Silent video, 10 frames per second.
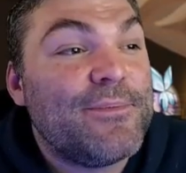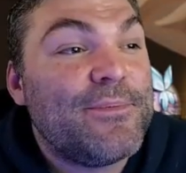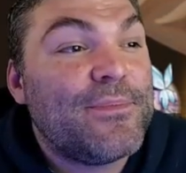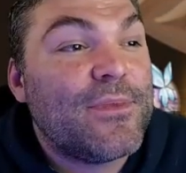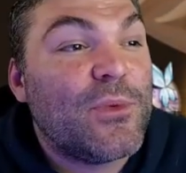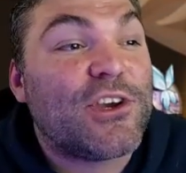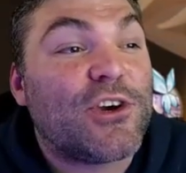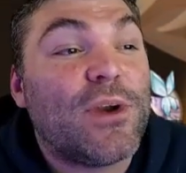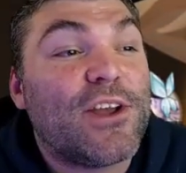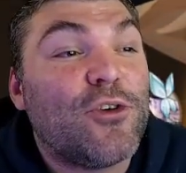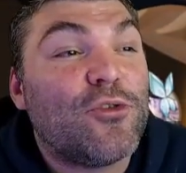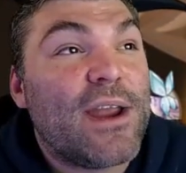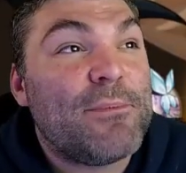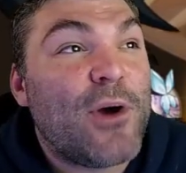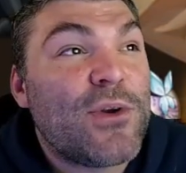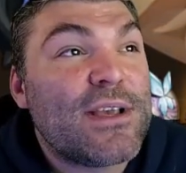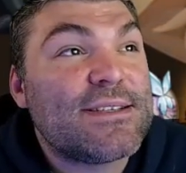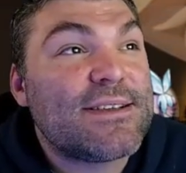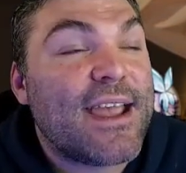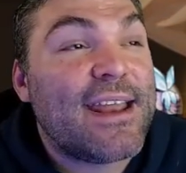With the critical rate
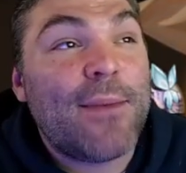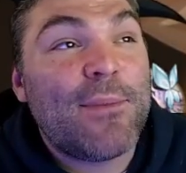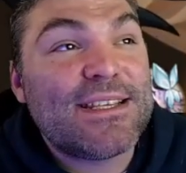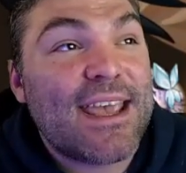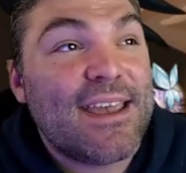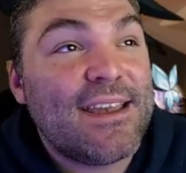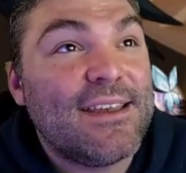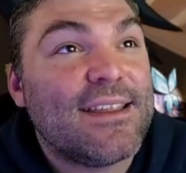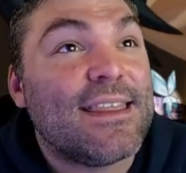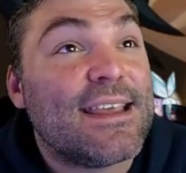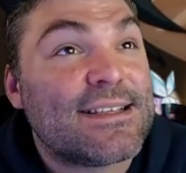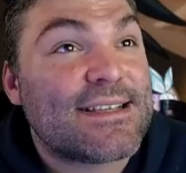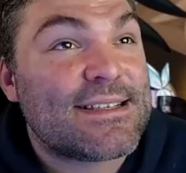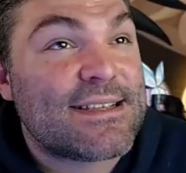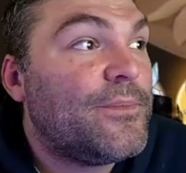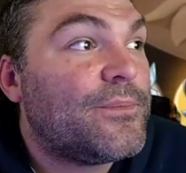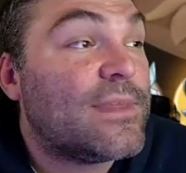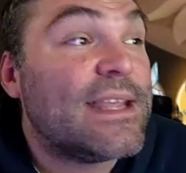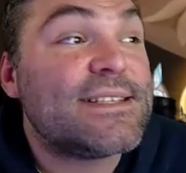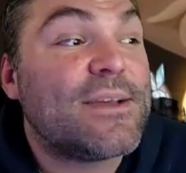bonus and M attack, this is solid.
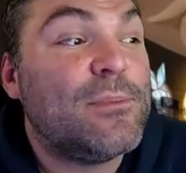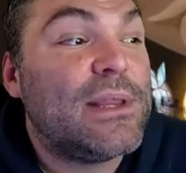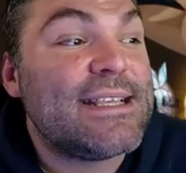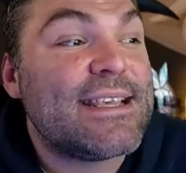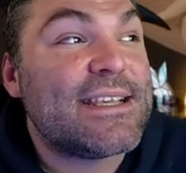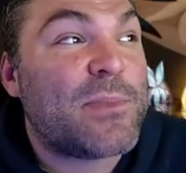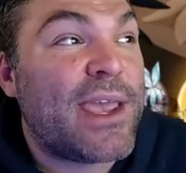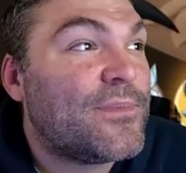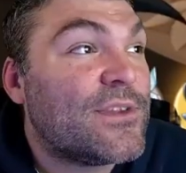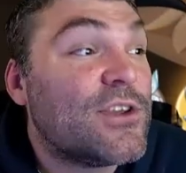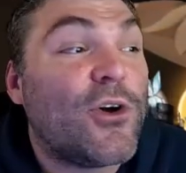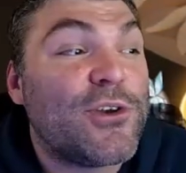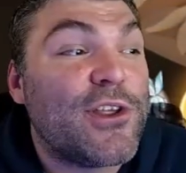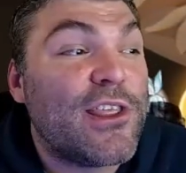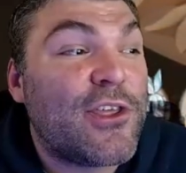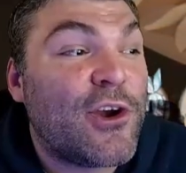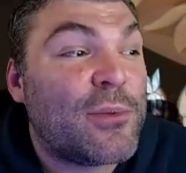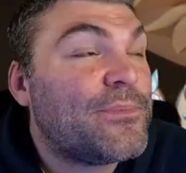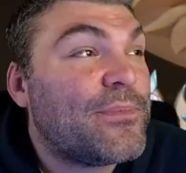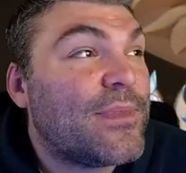This completes this page. On to the 3rd
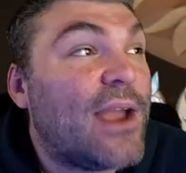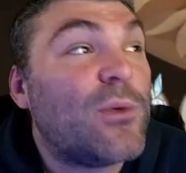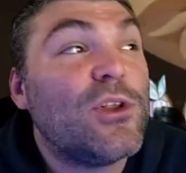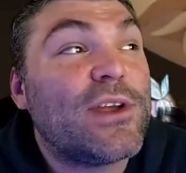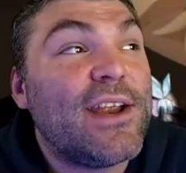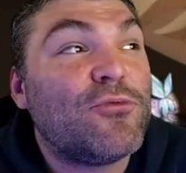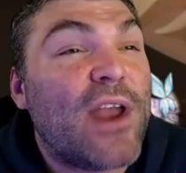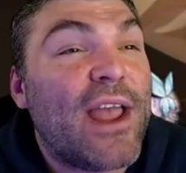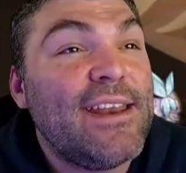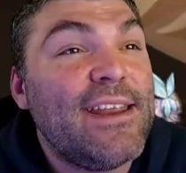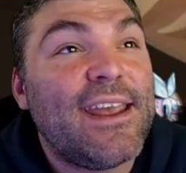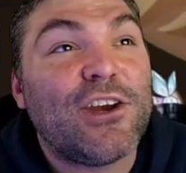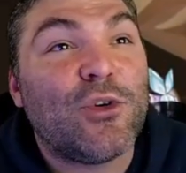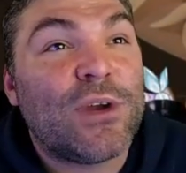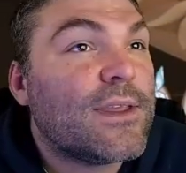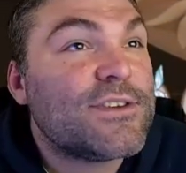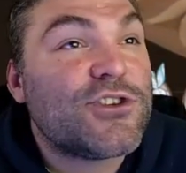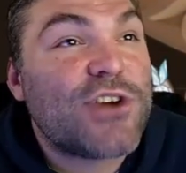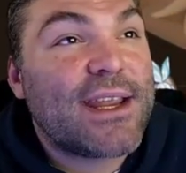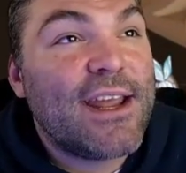page. Now we're looking at red and green. So
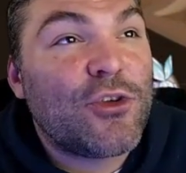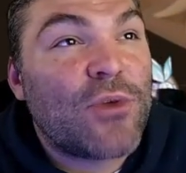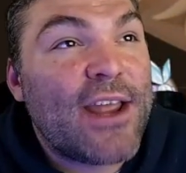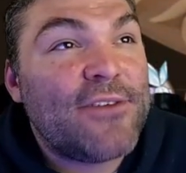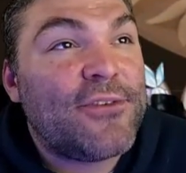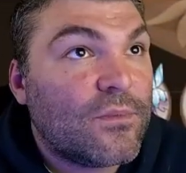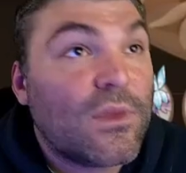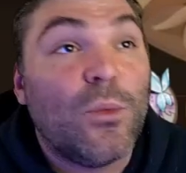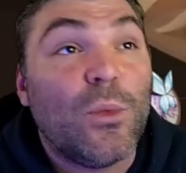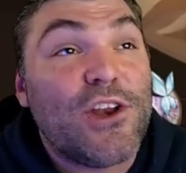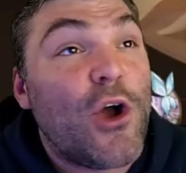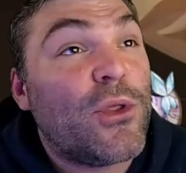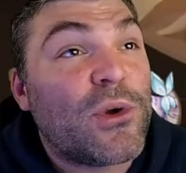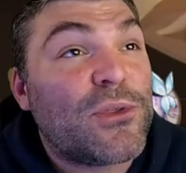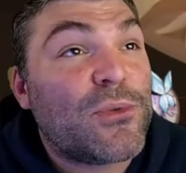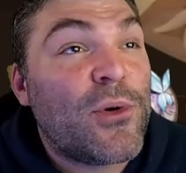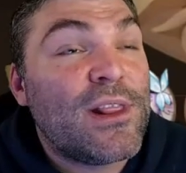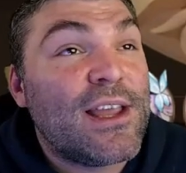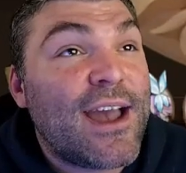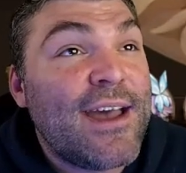checking out the red first. We know that we're throwing a
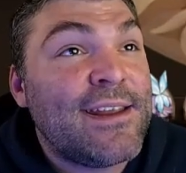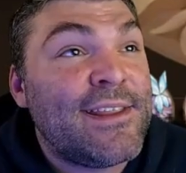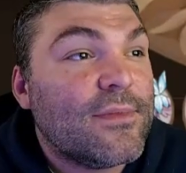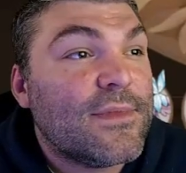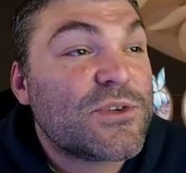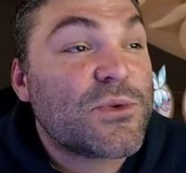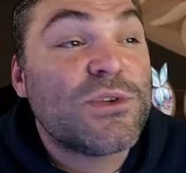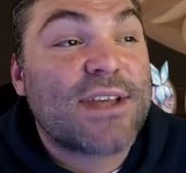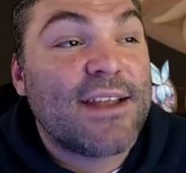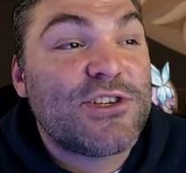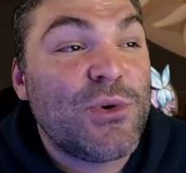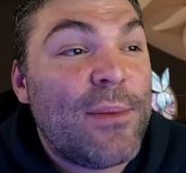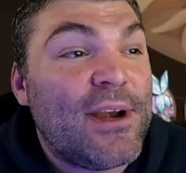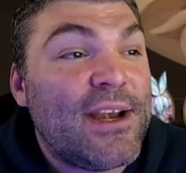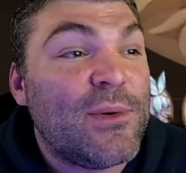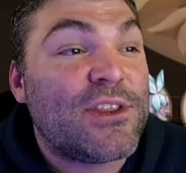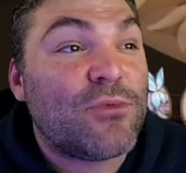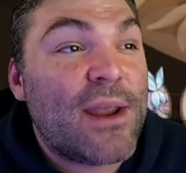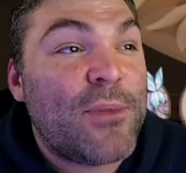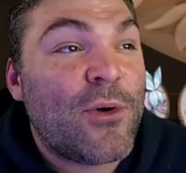Lacan in there. This one's got 2 enmity with the
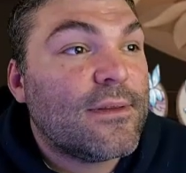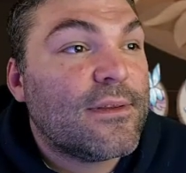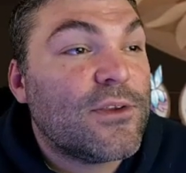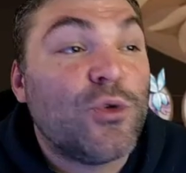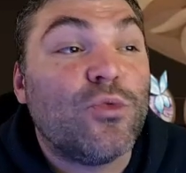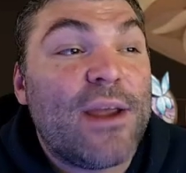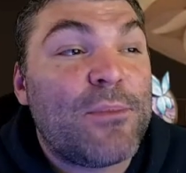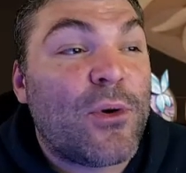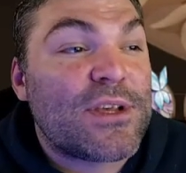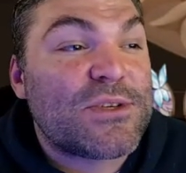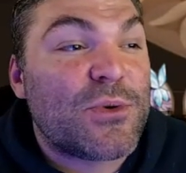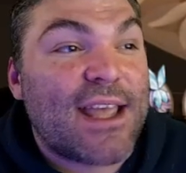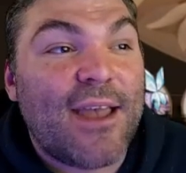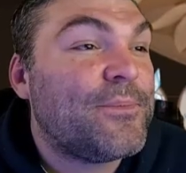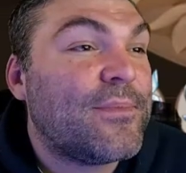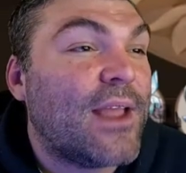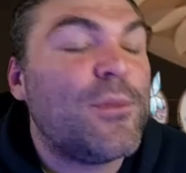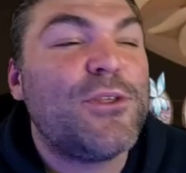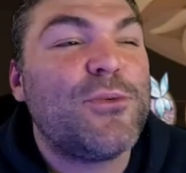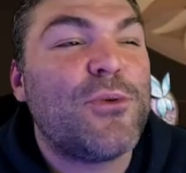rate bonus, 2 rate bonus with the enmity. I'm going
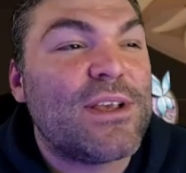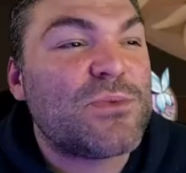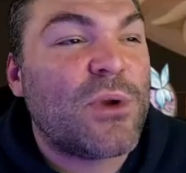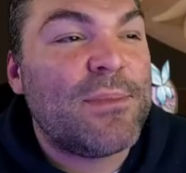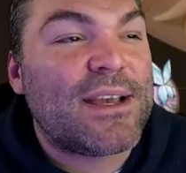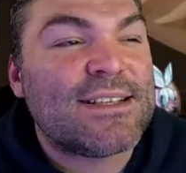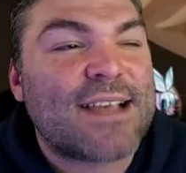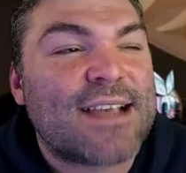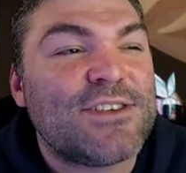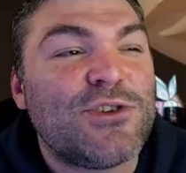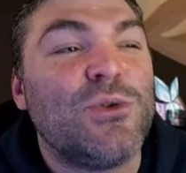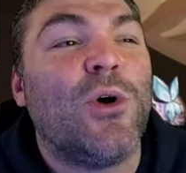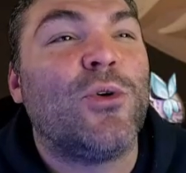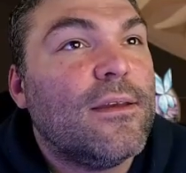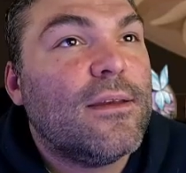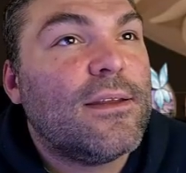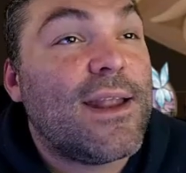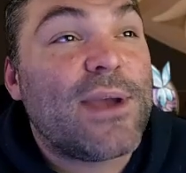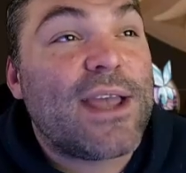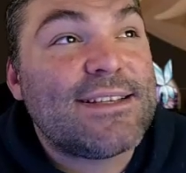to throw this one in because it's got 2 gold rate. Now we
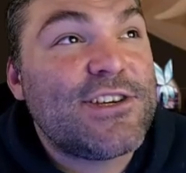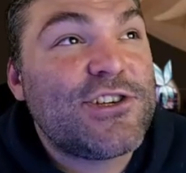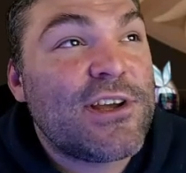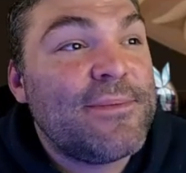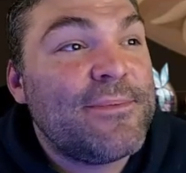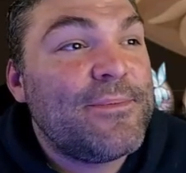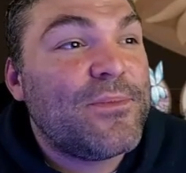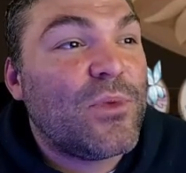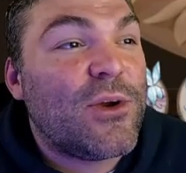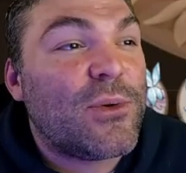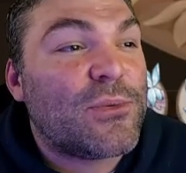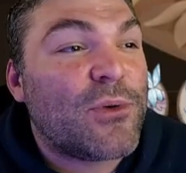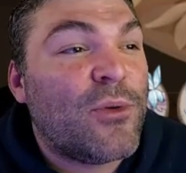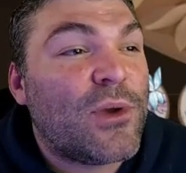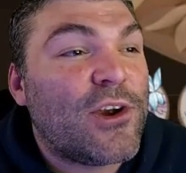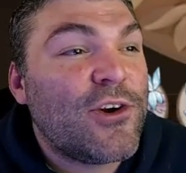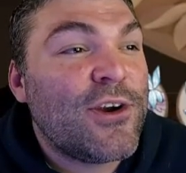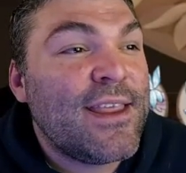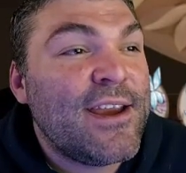got Tisha We know we're throwing one of her in there.